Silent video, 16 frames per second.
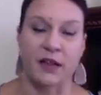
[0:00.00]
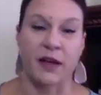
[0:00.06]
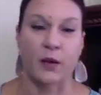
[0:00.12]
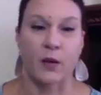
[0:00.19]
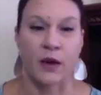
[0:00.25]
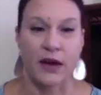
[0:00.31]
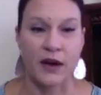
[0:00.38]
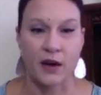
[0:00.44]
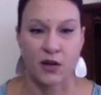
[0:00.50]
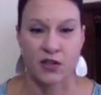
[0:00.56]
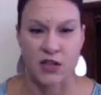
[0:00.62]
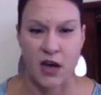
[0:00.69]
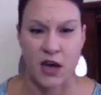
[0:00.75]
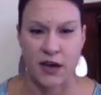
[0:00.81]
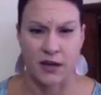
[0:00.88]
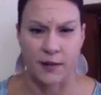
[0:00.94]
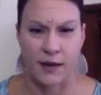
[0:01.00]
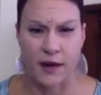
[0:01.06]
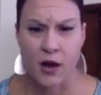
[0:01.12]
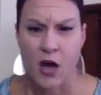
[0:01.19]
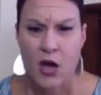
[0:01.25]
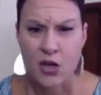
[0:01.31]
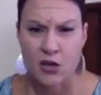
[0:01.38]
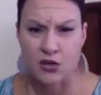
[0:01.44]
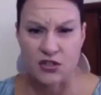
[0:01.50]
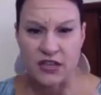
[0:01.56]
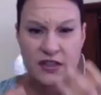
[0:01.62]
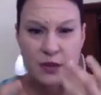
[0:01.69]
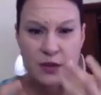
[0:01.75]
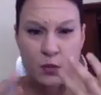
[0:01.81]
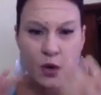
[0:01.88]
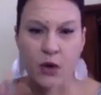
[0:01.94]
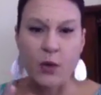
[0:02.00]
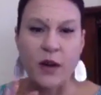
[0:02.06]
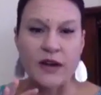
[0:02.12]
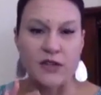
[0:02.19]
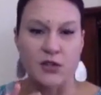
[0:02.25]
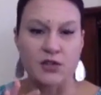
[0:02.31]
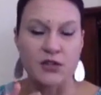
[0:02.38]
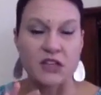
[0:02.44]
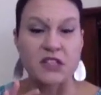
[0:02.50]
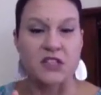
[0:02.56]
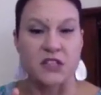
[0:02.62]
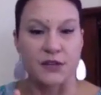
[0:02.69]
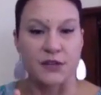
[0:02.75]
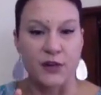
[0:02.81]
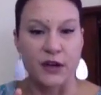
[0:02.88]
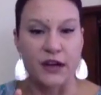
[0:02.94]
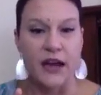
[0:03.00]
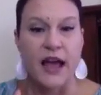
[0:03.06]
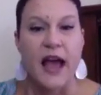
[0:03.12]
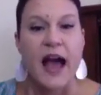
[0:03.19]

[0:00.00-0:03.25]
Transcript: like what Carol's talking about, you say, then what do I do that's different?